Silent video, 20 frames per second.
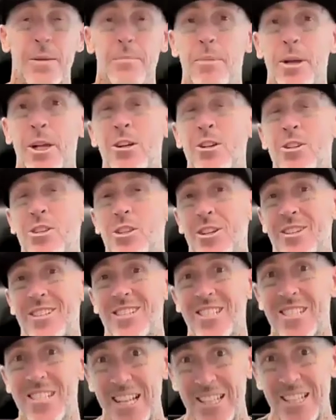Because you're
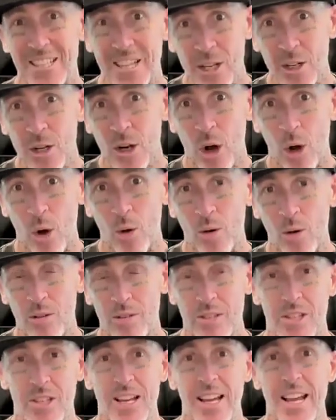setting
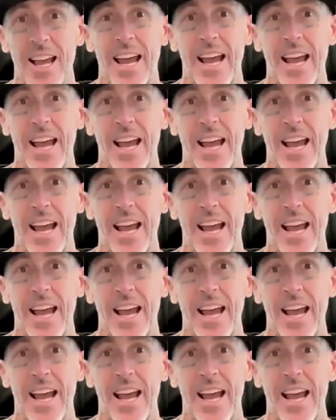goals